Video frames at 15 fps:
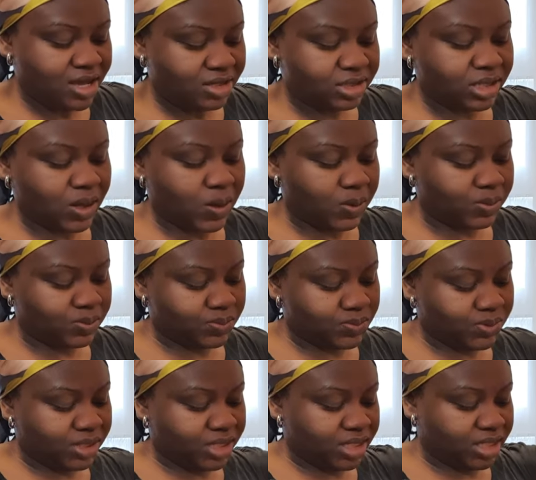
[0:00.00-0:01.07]
So
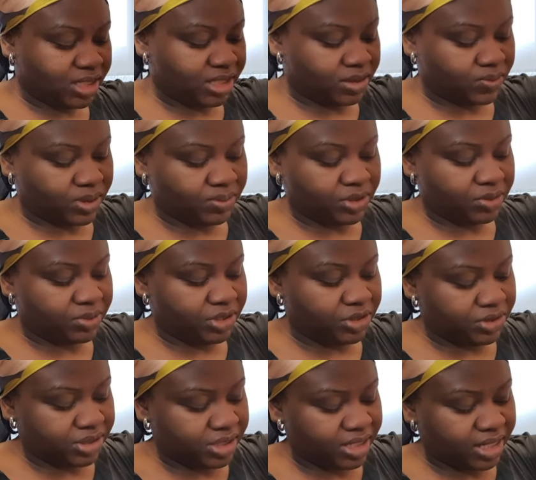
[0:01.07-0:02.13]
we that's what I'm going to be
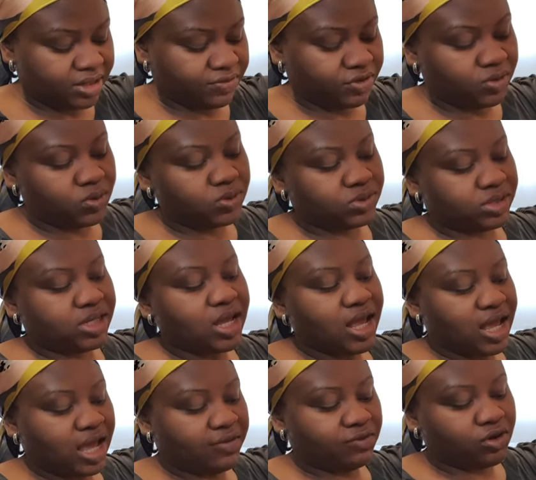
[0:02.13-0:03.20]
using. And of course,
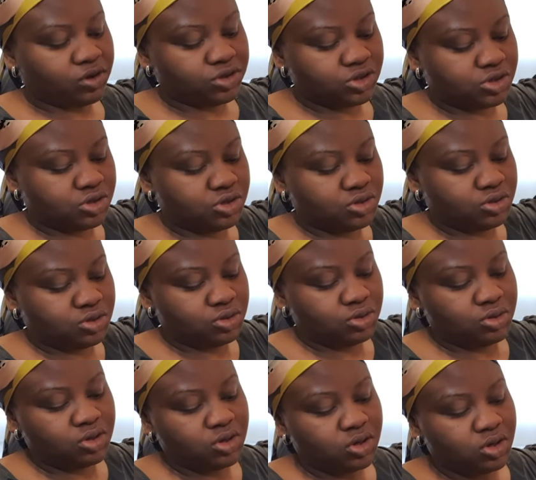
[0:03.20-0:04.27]
I've got
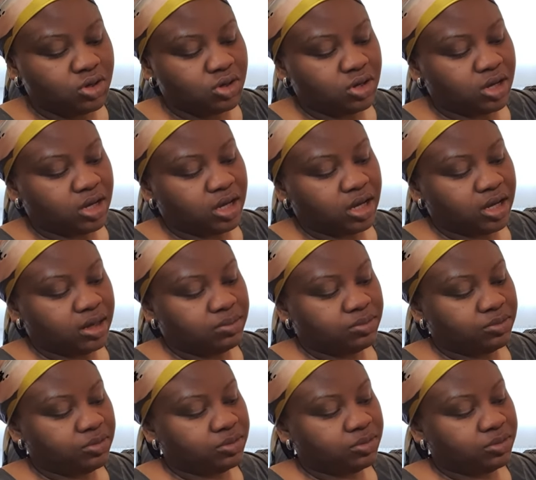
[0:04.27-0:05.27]
two uh, um,